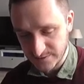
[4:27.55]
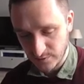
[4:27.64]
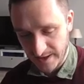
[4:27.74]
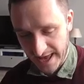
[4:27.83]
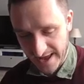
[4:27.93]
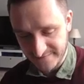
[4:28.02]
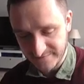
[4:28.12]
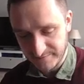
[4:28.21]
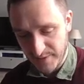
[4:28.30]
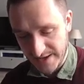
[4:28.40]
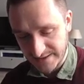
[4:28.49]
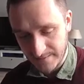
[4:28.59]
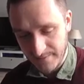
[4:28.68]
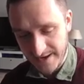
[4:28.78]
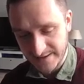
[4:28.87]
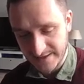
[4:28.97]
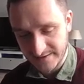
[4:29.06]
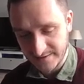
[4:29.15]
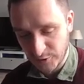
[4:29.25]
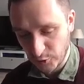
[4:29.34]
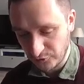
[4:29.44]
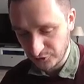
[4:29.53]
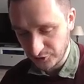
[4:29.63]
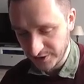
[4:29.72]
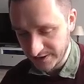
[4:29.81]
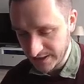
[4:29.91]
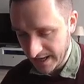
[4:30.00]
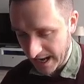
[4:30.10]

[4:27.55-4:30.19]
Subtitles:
you will have beta mainnet in Q3,